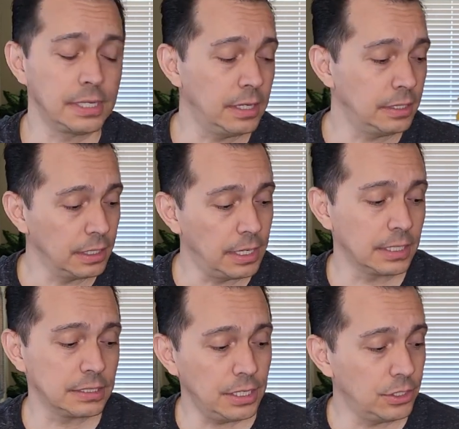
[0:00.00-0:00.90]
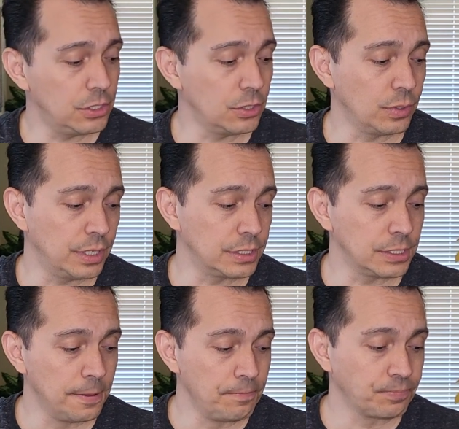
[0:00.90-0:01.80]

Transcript: then the next thing you do is